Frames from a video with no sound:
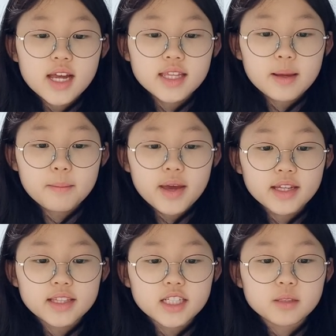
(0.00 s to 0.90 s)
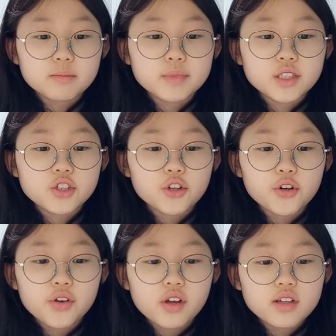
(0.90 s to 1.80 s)
that make these
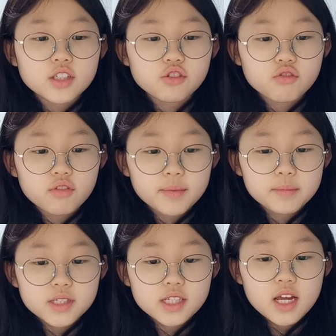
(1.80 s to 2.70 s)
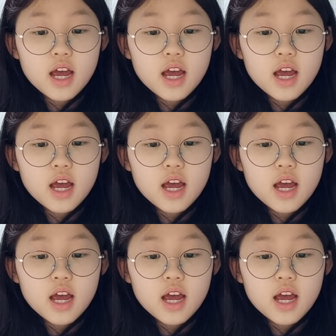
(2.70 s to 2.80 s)
mysterious trips.